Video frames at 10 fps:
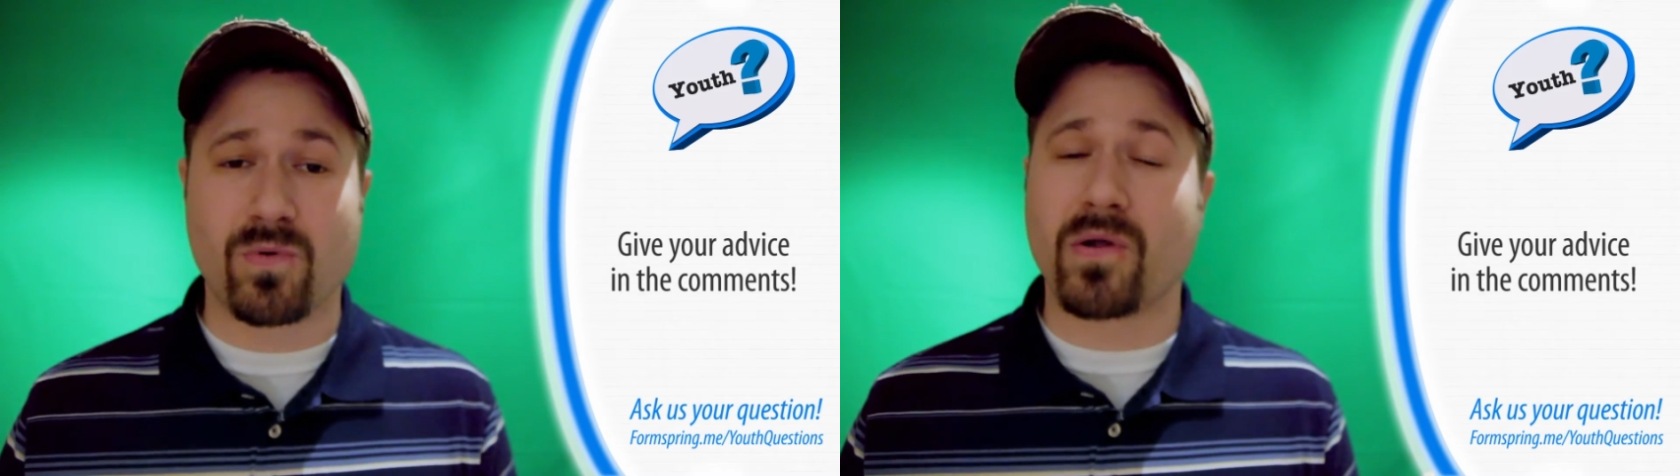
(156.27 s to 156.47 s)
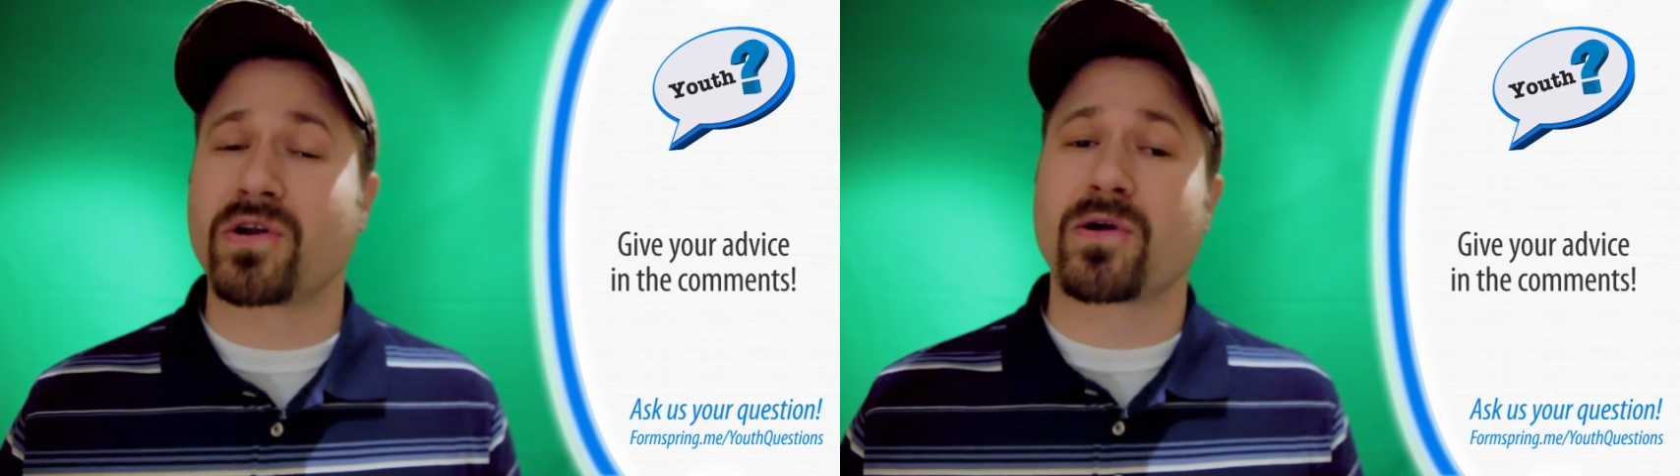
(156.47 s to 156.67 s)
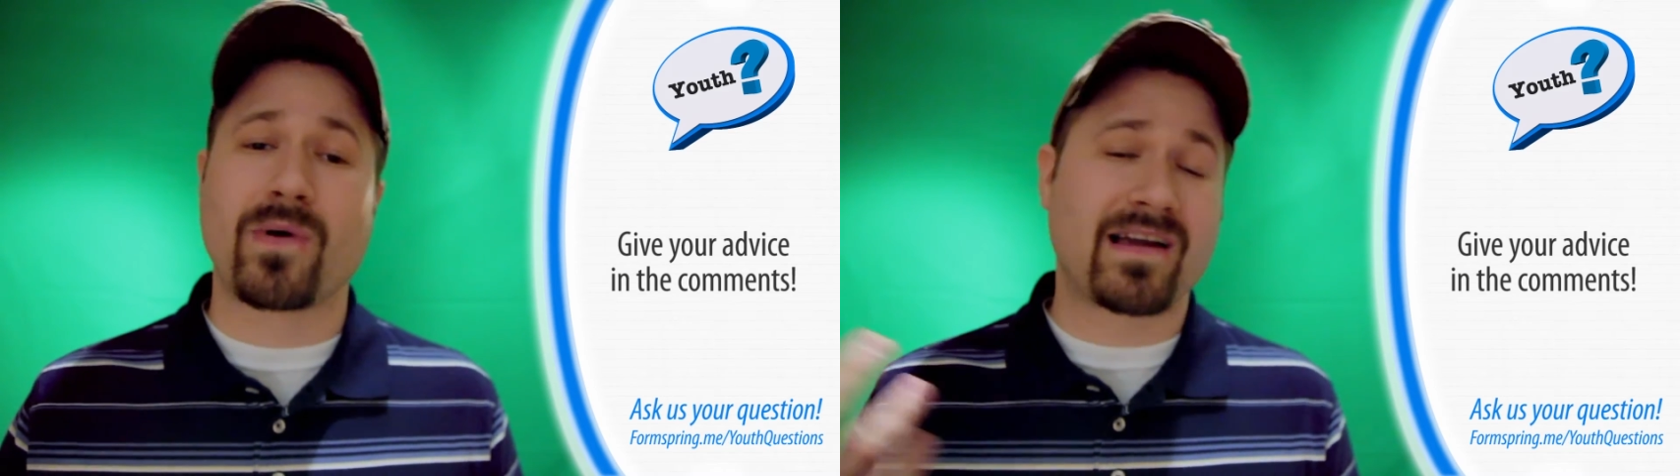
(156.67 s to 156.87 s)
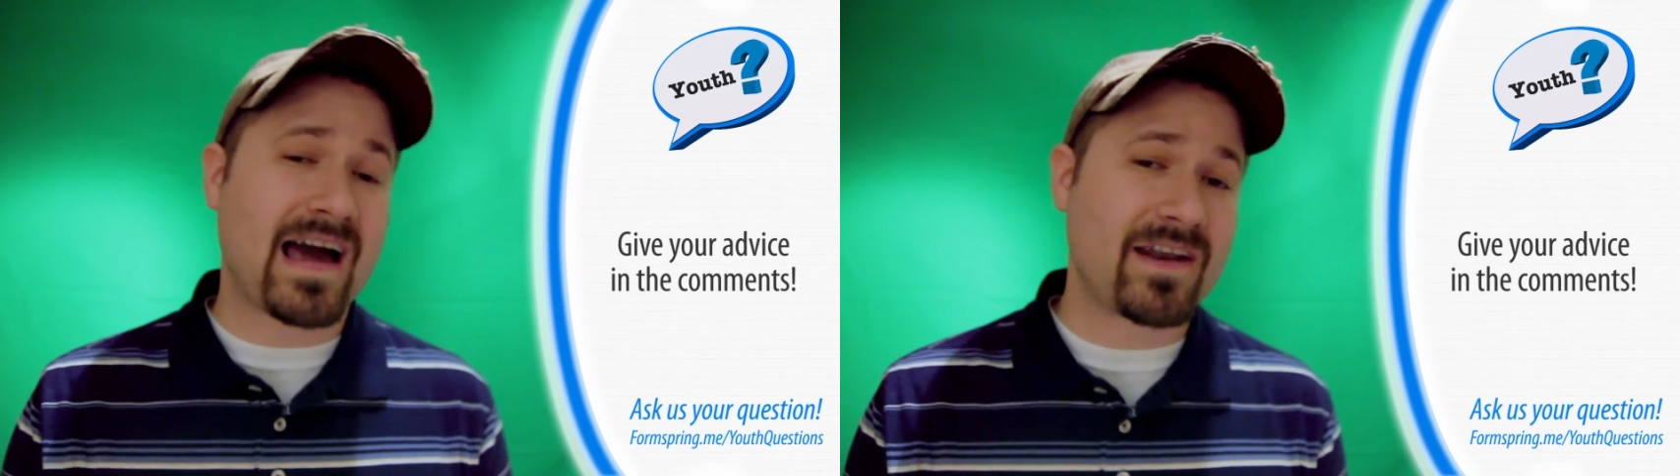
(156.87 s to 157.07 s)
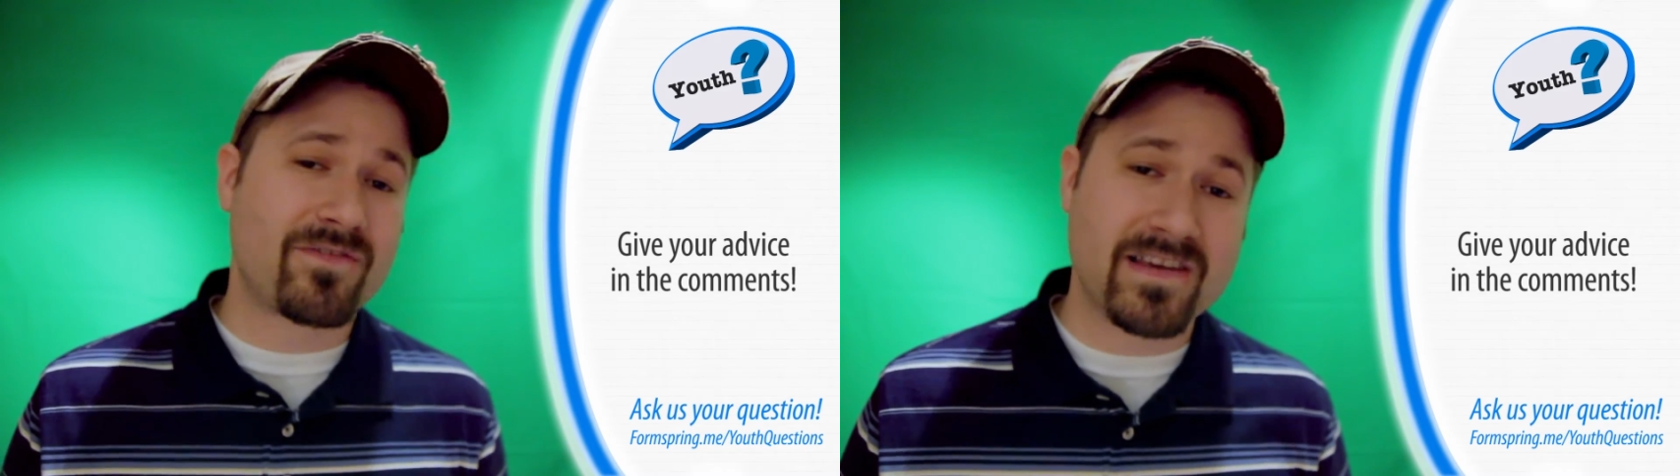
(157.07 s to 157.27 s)
wondering what
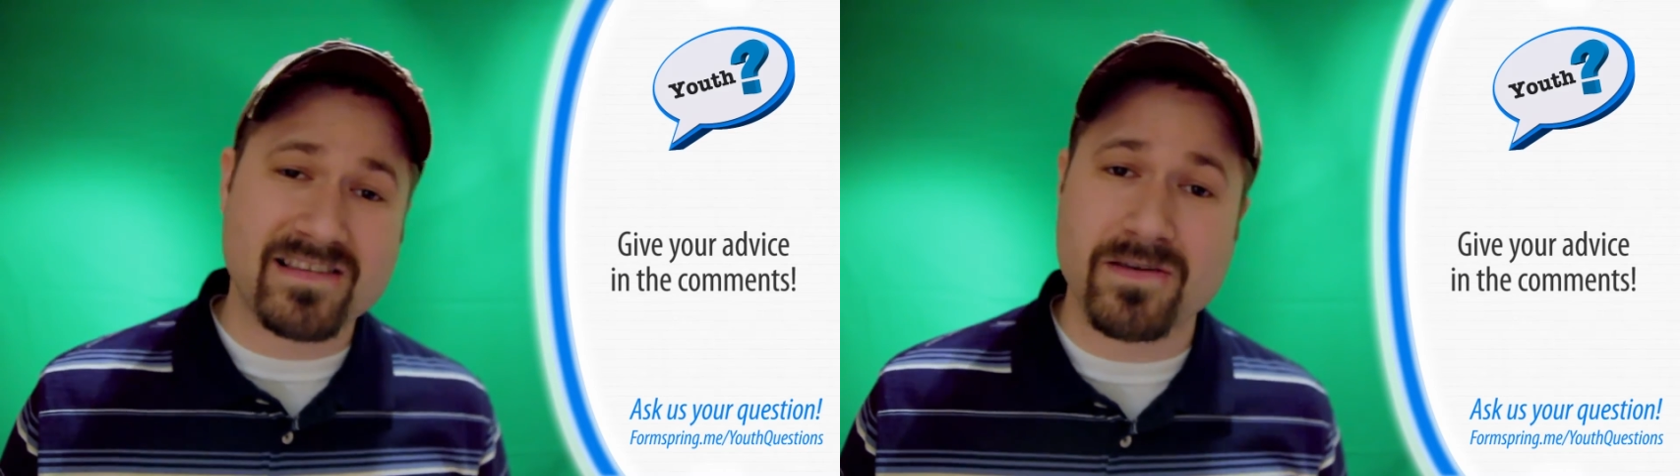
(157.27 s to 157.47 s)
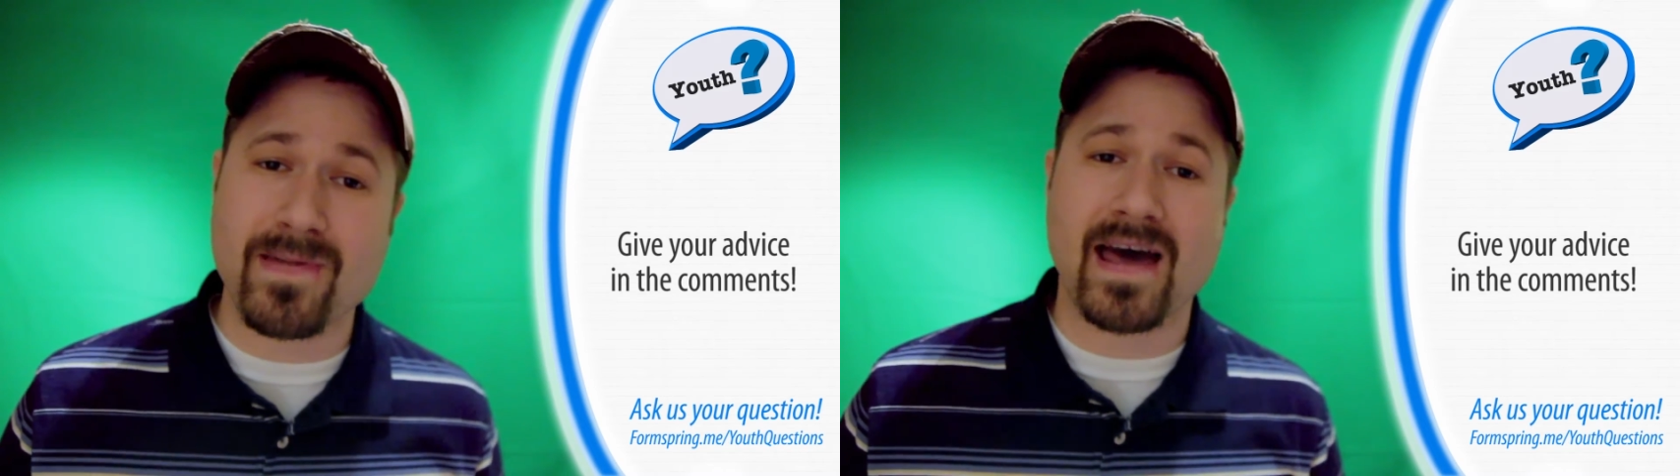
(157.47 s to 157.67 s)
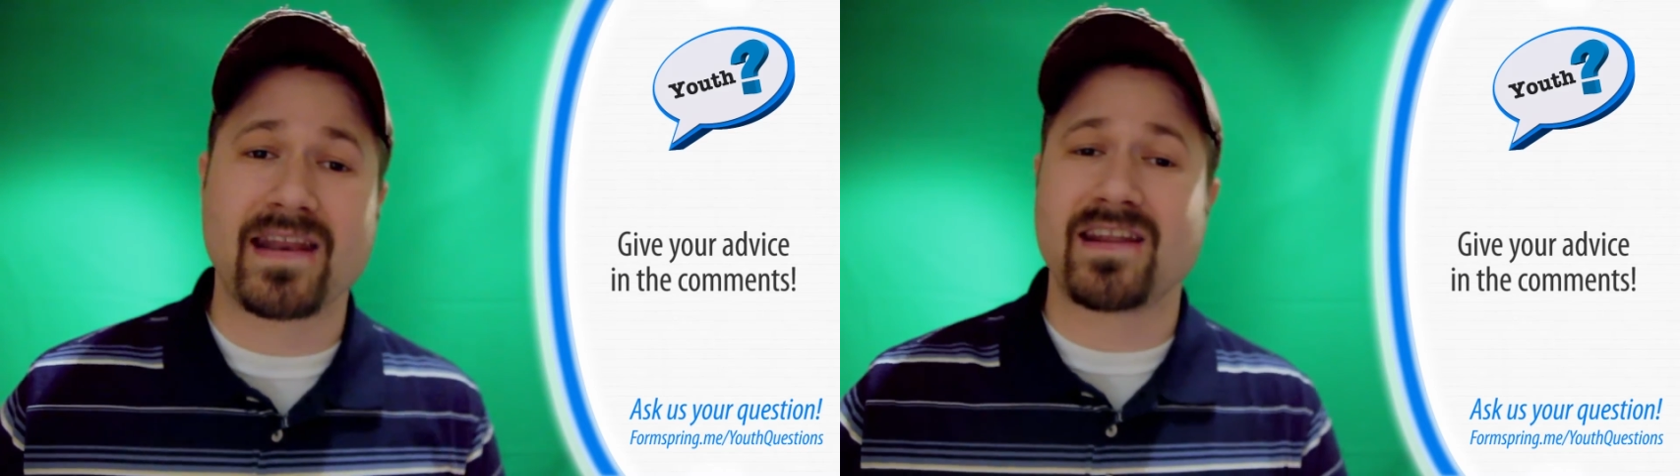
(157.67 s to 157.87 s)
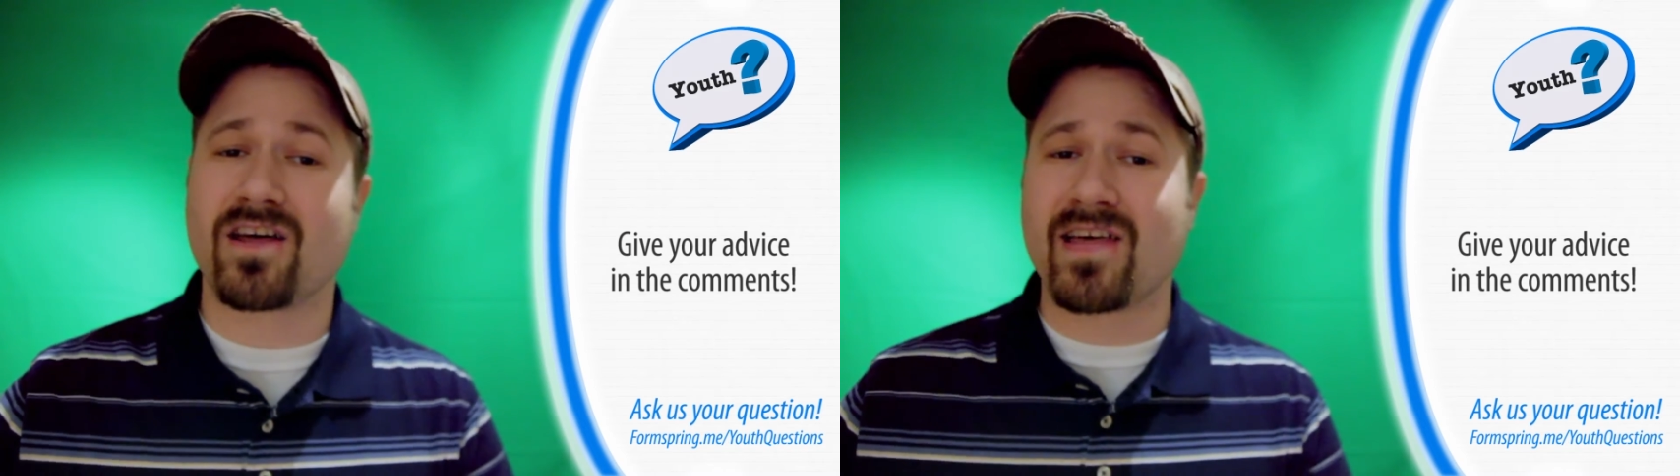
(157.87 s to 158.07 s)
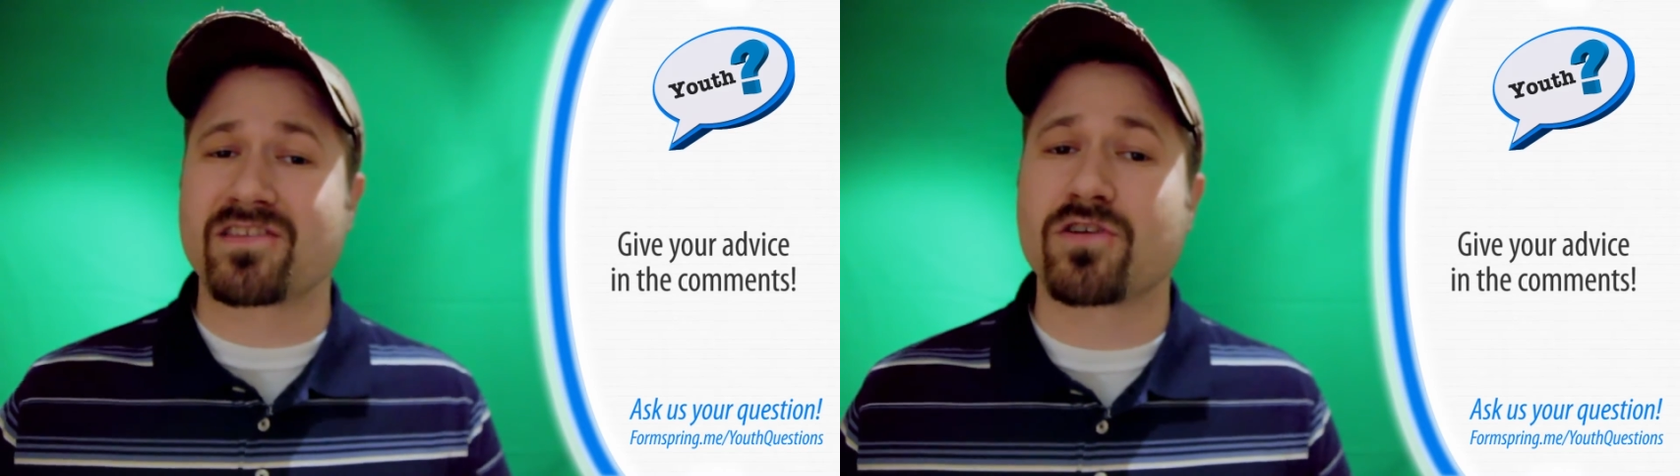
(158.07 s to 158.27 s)
God thinks about it and
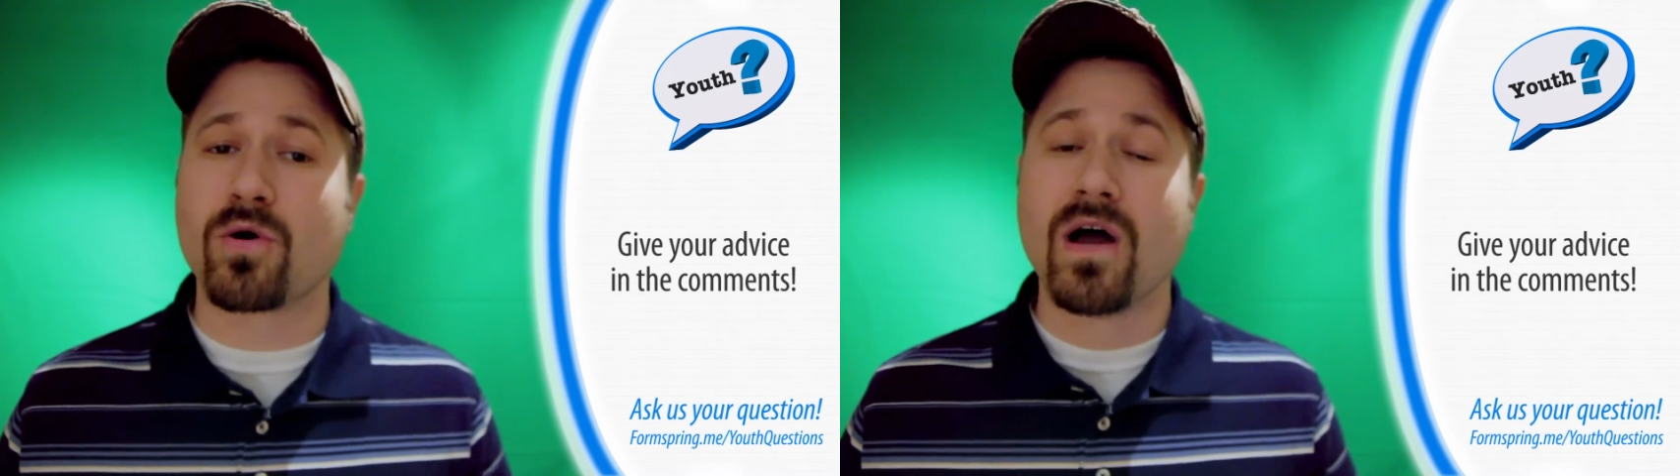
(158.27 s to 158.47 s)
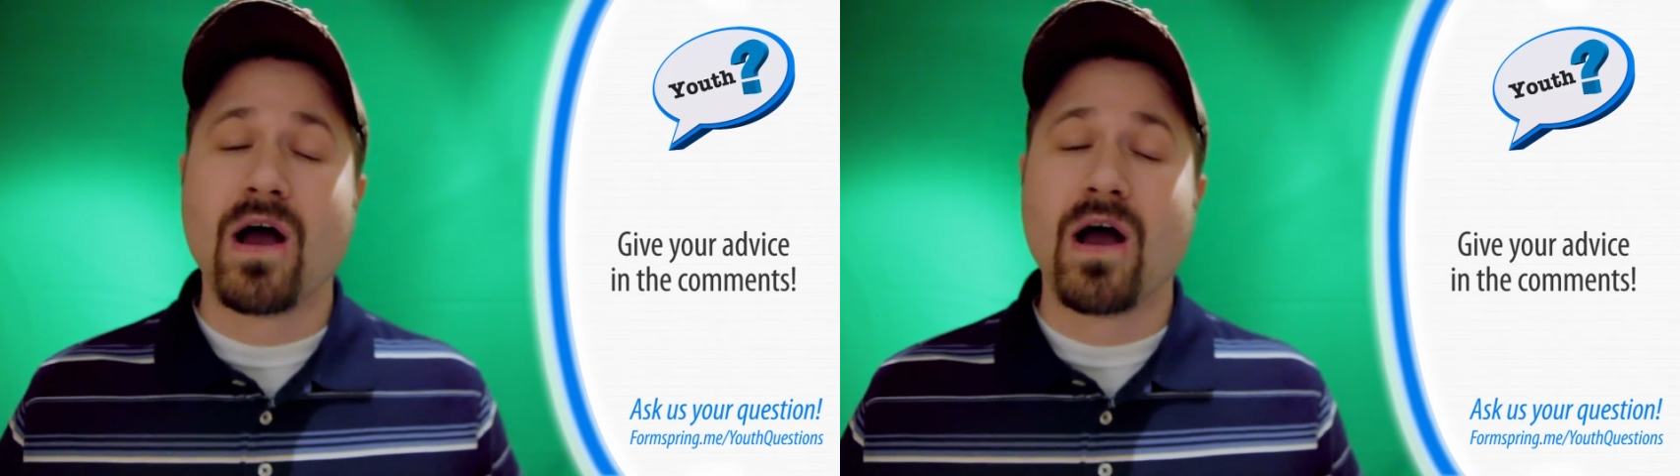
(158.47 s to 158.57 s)
all that? So